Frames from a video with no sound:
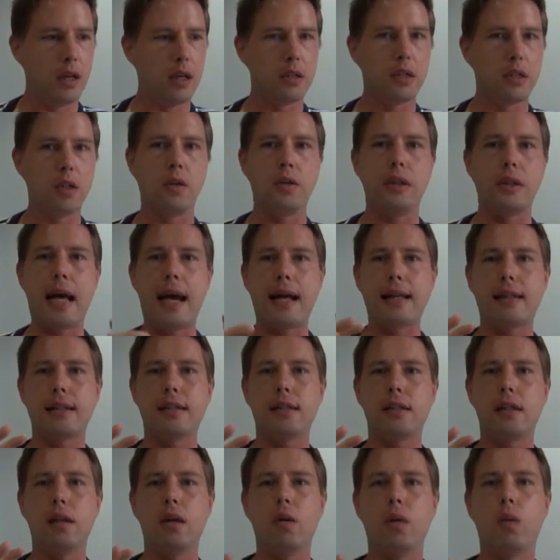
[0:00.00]
So
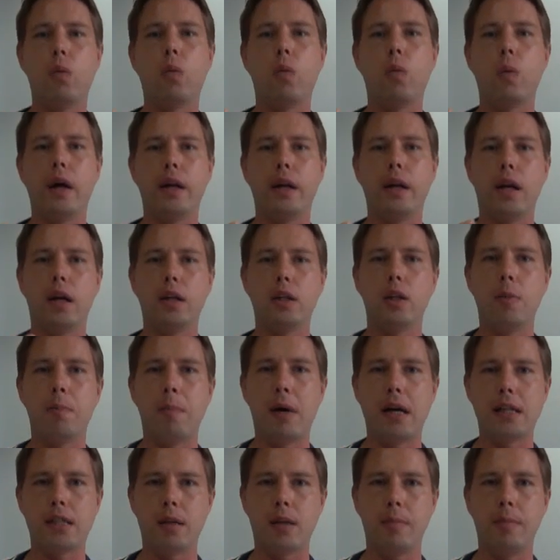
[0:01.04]
that's one other
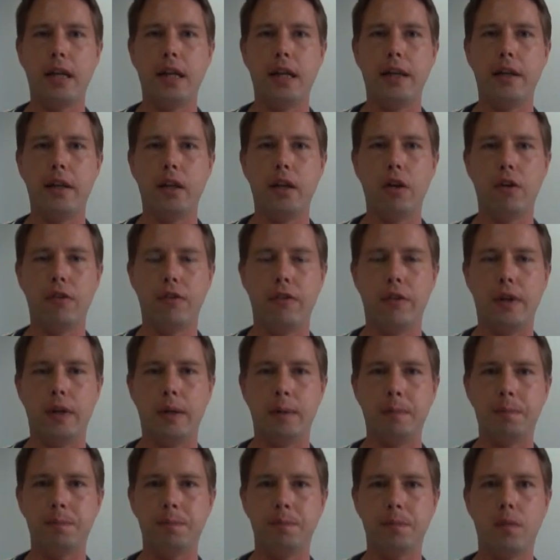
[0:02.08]
possibility of
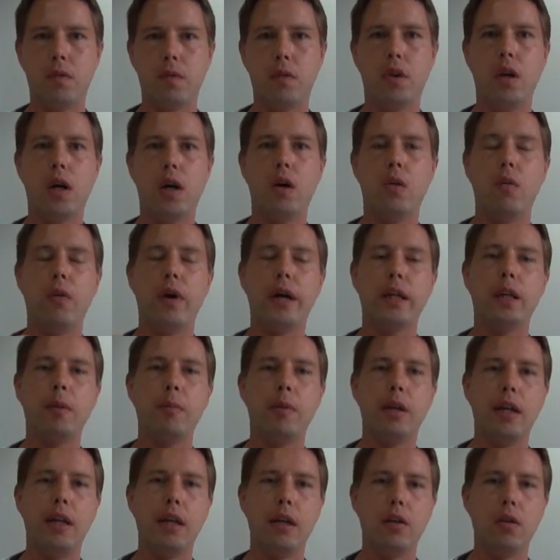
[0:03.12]
how
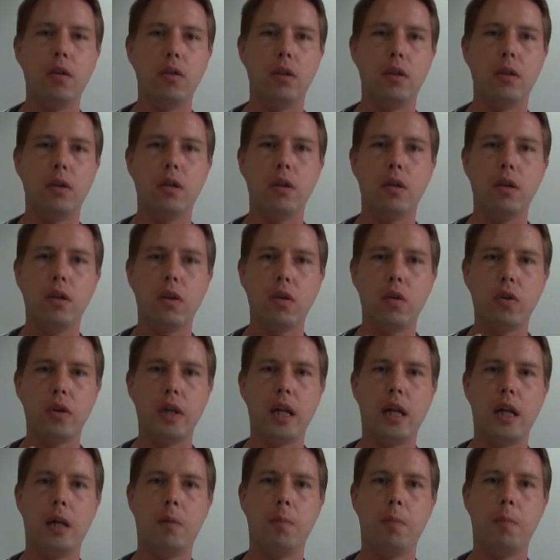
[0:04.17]
vitamin D could
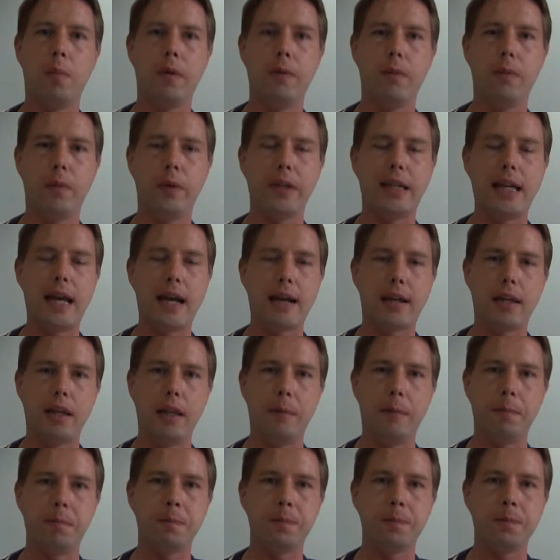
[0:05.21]
help with
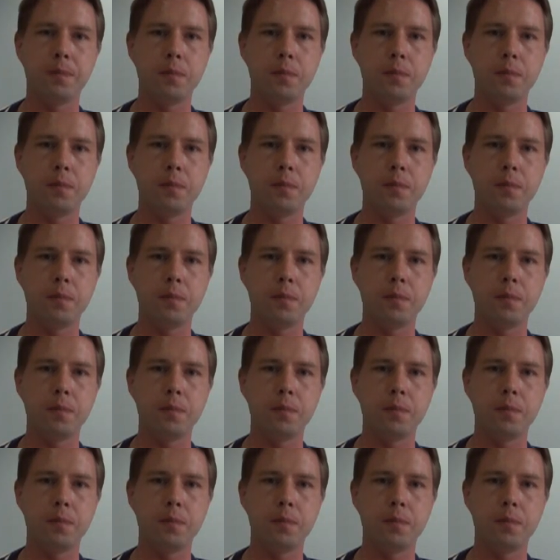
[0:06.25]
acne.